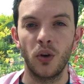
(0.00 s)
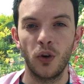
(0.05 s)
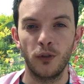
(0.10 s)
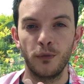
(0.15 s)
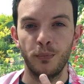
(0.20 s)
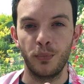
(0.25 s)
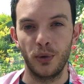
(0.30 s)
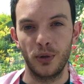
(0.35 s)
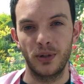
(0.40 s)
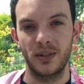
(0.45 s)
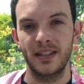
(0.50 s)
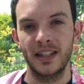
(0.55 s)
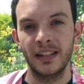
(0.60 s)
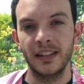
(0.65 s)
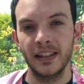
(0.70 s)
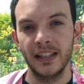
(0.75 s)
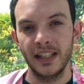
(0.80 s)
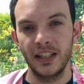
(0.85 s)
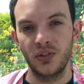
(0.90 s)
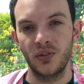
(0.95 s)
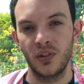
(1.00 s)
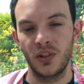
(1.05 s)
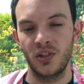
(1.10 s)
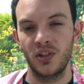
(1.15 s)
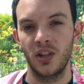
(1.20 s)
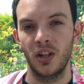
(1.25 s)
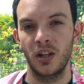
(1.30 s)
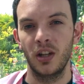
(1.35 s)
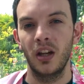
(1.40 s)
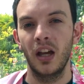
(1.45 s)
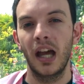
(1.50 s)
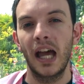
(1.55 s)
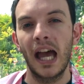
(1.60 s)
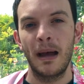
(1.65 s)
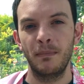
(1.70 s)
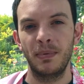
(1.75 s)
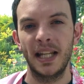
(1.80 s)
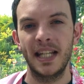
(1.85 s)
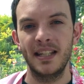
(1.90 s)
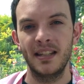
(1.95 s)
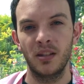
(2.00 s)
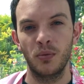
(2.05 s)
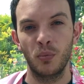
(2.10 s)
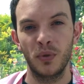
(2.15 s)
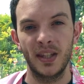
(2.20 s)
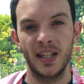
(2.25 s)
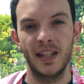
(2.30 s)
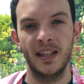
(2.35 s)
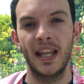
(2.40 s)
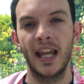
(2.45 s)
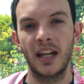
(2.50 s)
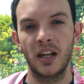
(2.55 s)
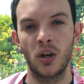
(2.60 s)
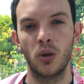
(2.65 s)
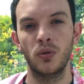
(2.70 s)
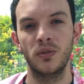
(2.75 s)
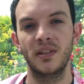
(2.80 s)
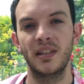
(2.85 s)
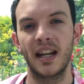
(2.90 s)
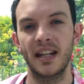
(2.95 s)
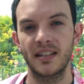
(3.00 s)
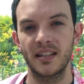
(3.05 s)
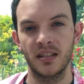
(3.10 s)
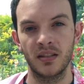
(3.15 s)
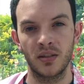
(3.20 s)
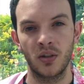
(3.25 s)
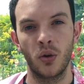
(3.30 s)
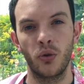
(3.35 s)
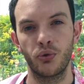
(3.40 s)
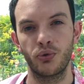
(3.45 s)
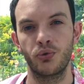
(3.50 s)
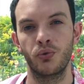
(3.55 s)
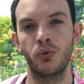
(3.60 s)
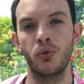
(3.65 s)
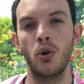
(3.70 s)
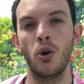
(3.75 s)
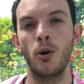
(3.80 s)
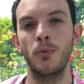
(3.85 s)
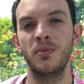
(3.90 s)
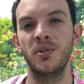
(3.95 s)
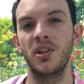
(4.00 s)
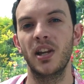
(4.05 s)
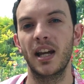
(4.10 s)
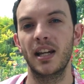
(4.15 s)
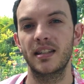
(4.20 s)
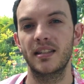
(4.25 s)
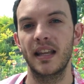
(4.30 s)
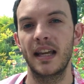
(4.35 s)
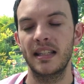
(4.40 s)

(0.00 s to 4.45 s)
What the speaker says: of books and literature and placing them within their context as cultural objects,